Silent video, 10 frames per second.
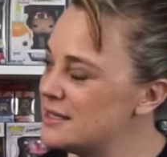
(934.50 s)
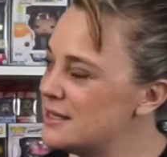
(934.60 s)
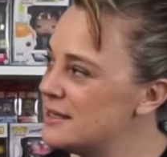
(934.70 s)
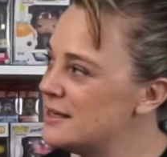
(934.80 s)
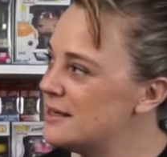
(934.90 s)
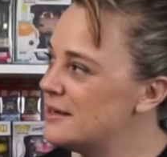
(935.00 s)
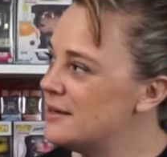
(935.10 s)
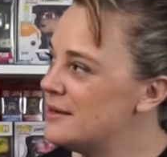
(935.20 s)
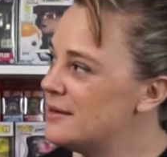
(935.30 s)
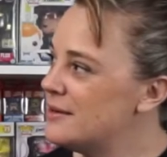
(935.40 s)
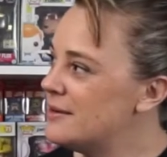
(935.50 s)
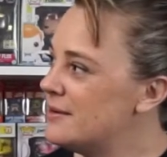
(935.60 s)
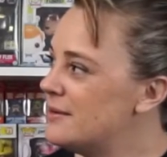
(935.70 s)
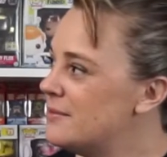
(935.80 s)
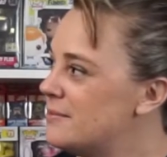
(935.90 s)

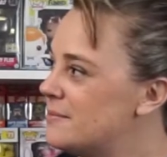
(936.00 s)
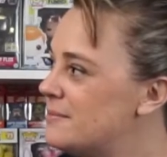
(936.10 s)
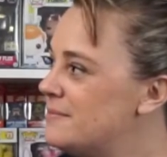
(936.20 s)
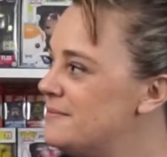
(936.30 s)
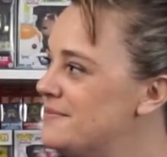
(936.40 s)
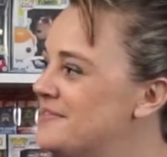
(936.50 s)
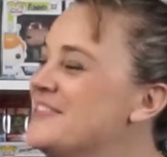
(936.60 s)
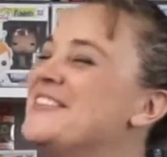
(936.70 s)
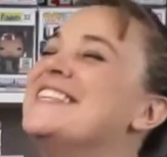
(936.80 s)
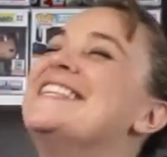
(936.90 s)
(silent)